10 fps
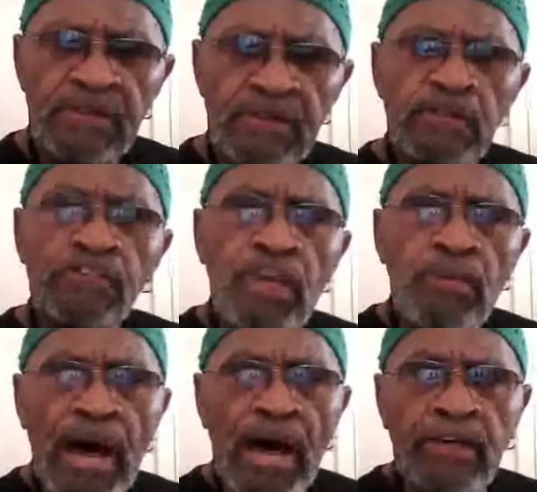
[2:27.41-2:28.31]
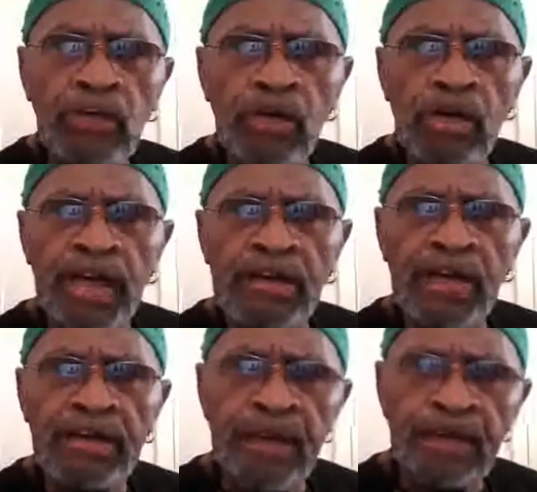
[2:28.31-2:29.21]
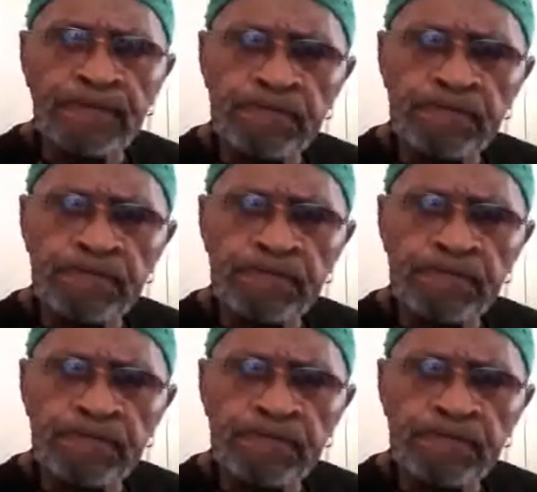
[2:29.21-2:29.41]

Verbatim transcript: You see, mind Duganadada,